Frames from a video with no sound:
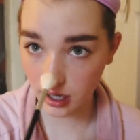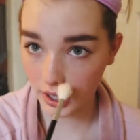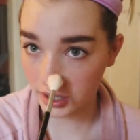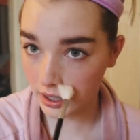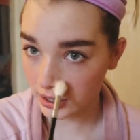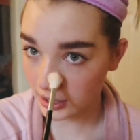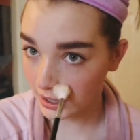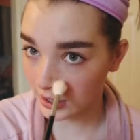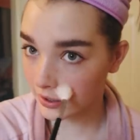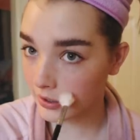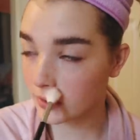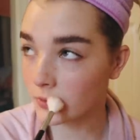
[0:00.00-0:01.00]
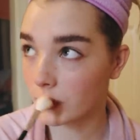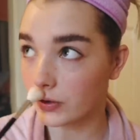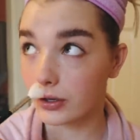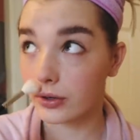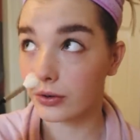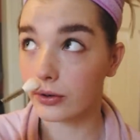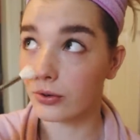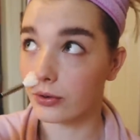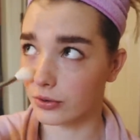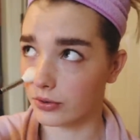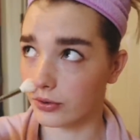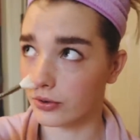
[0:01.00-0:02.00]
I need
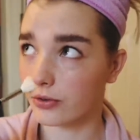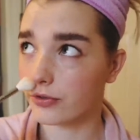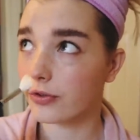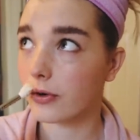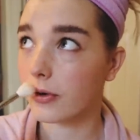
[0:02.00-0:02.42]
food.